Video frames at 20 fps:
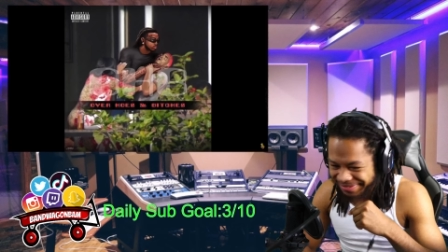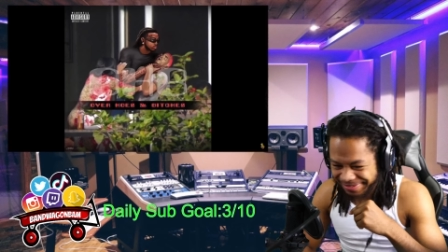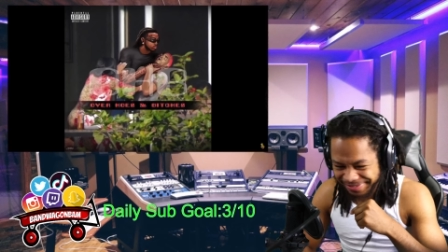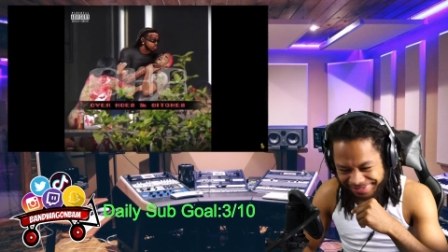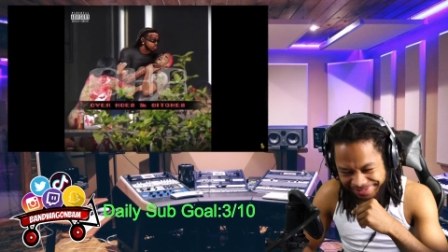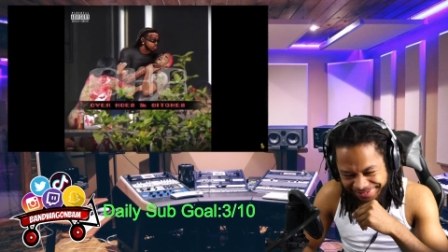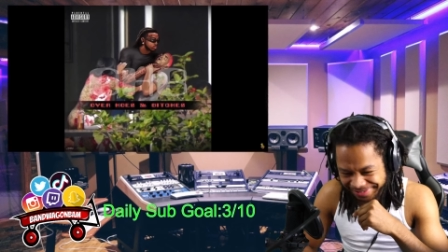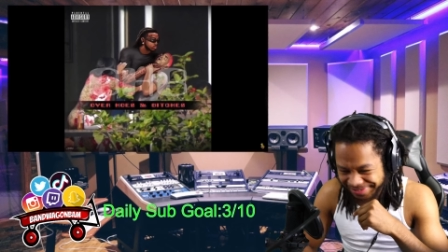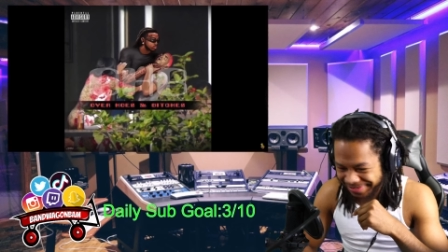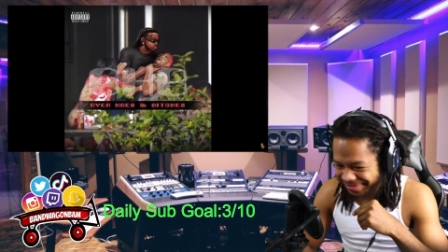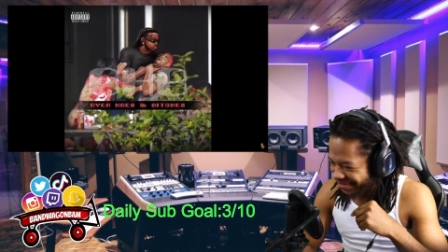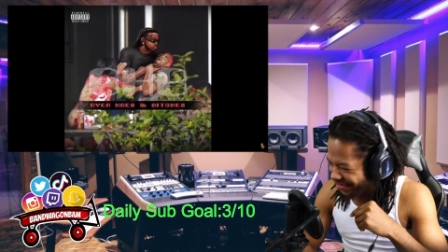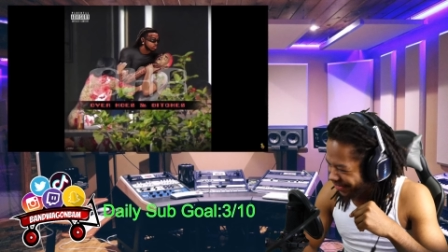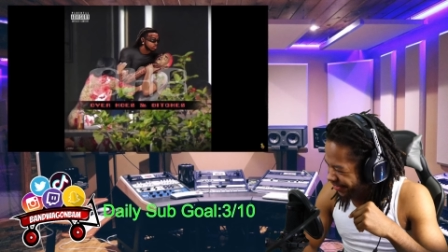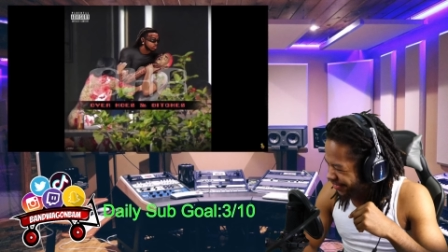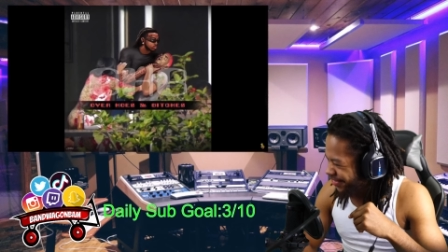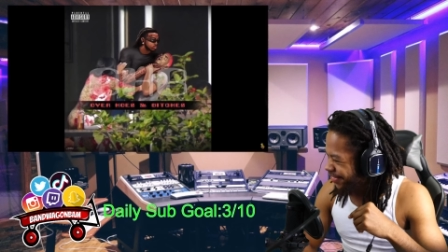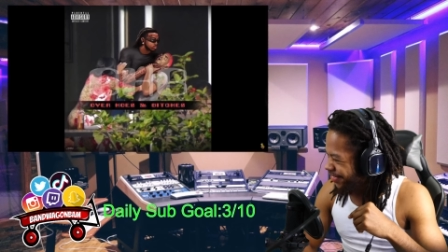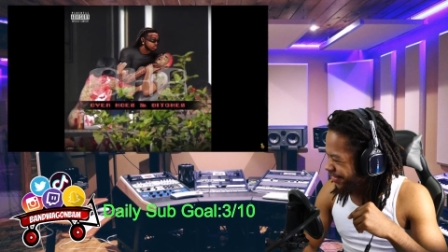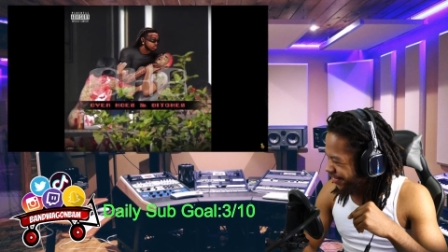but you gonna owe
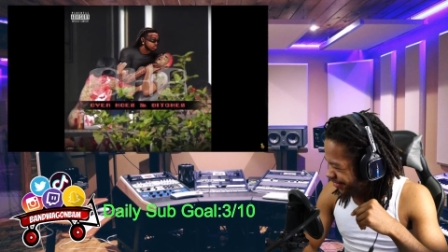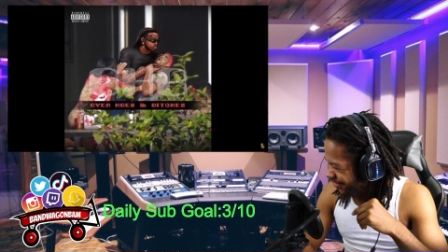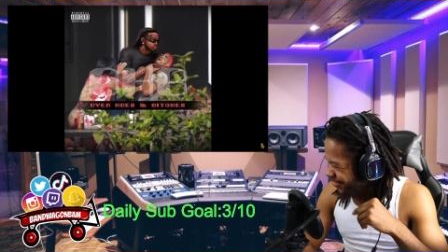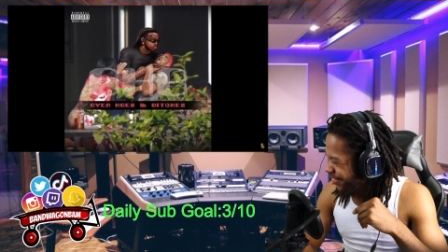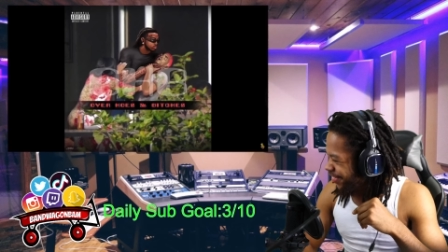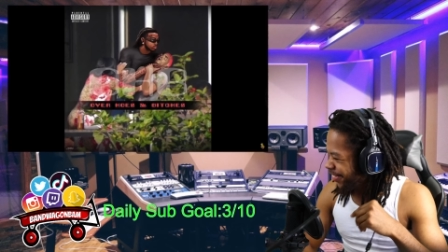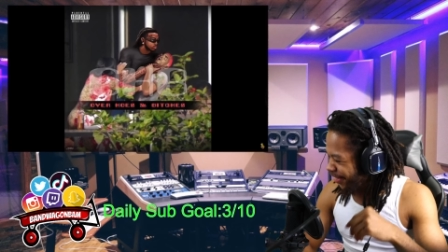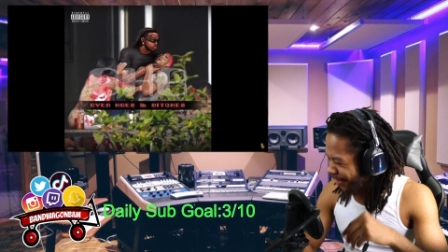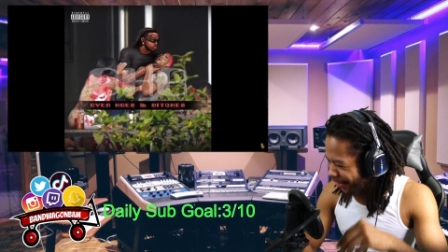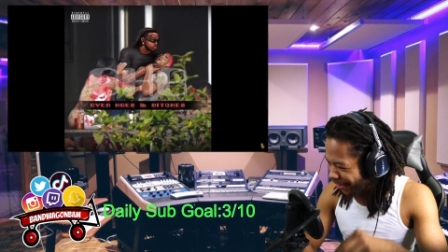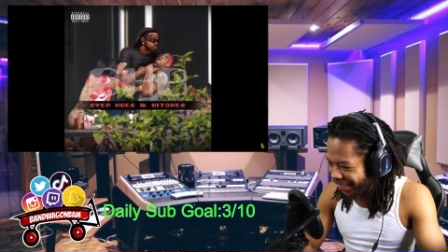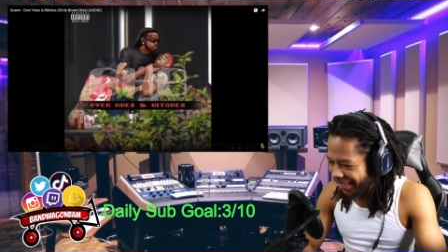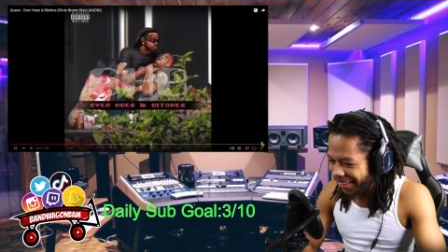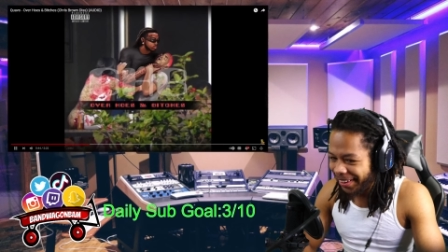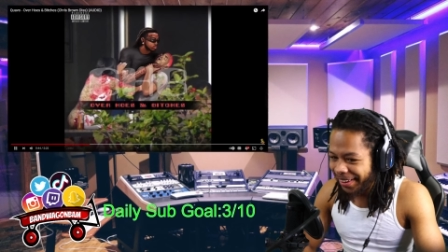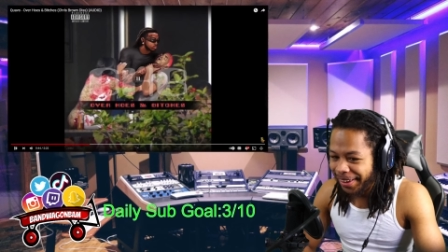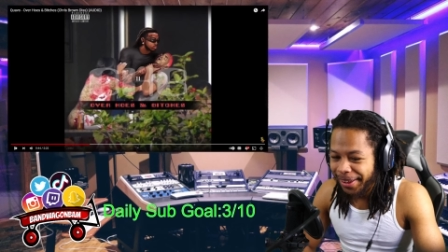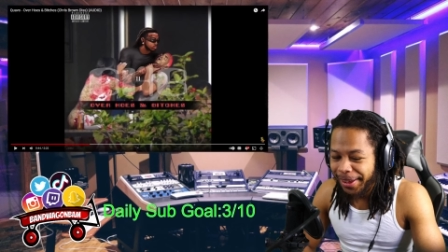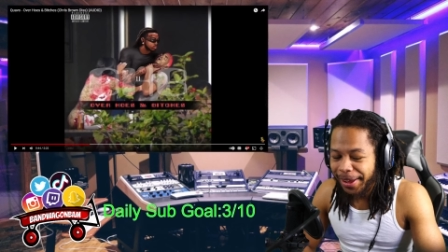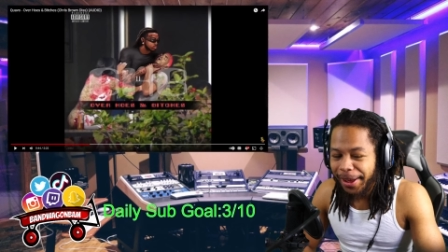me pussy.
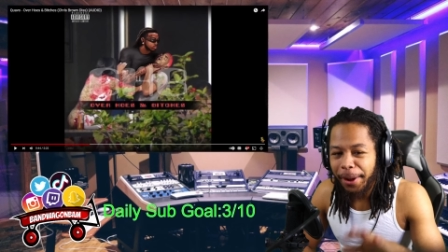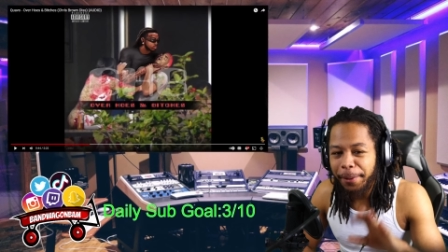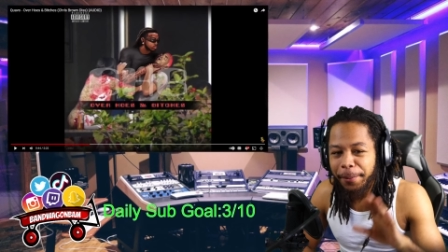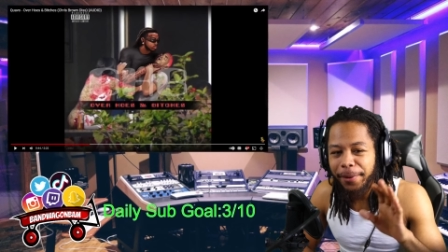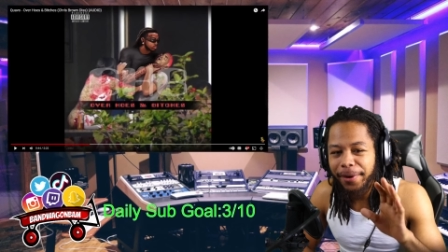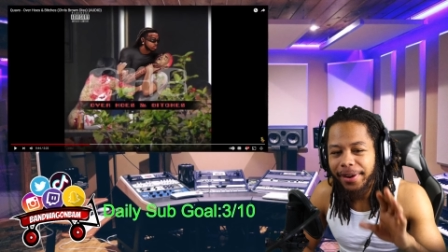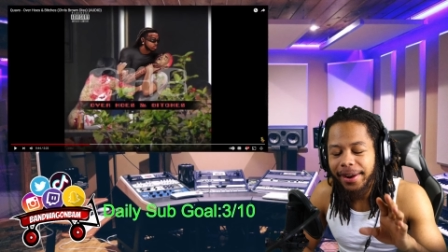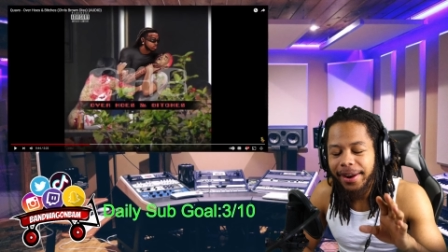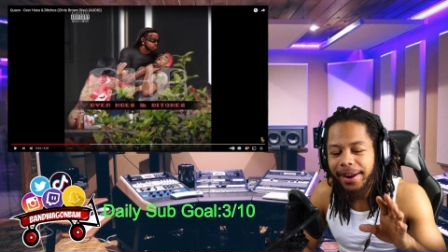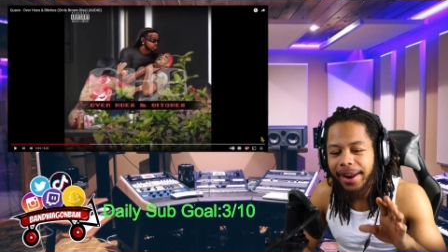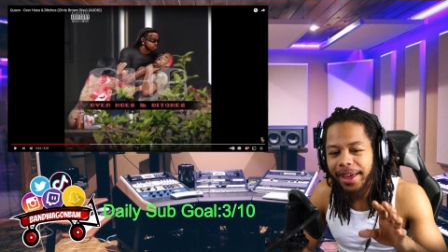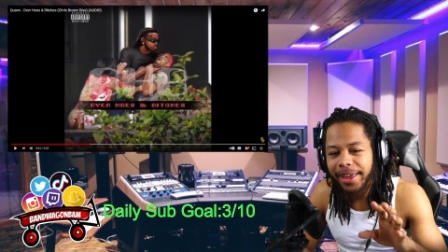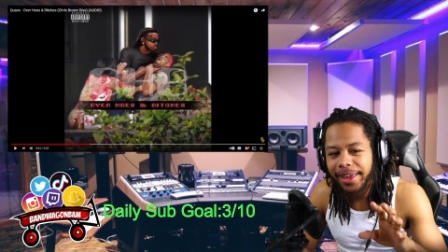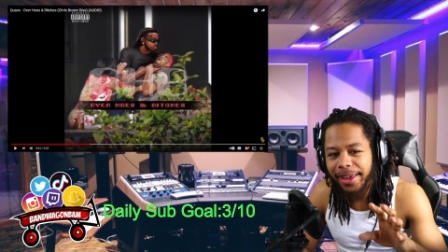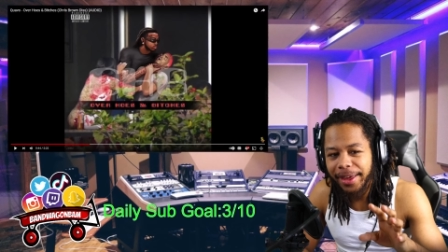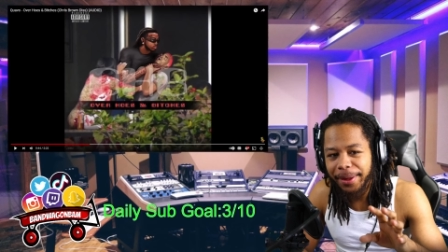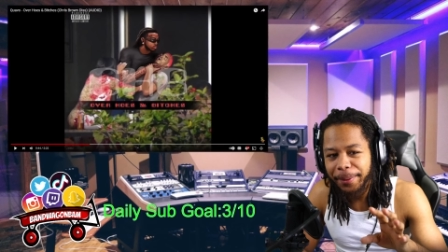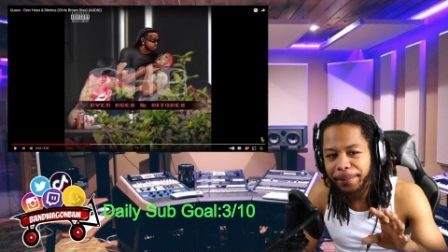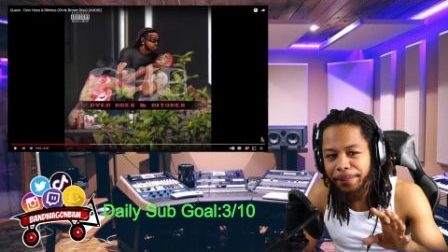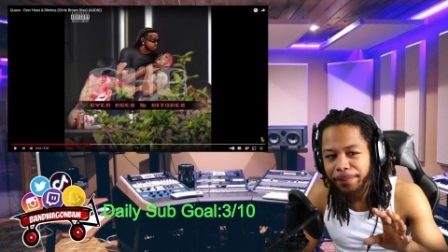I'm, am not gonna lie,
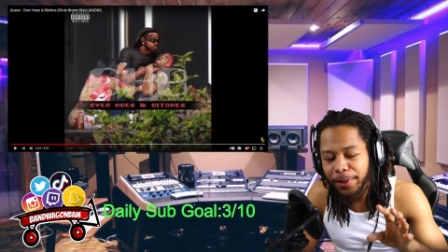yeah.